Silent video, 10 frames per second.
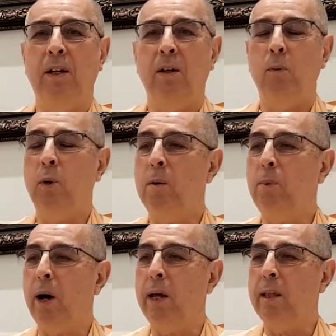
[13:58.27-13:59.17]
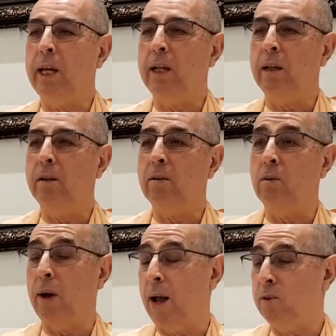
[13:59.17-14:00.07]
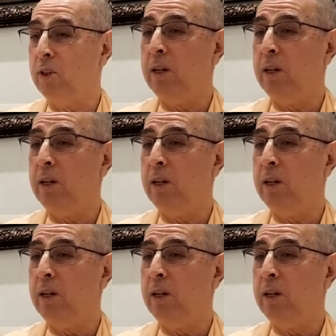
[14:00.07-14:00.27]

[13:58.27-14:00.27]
whereby they can gradually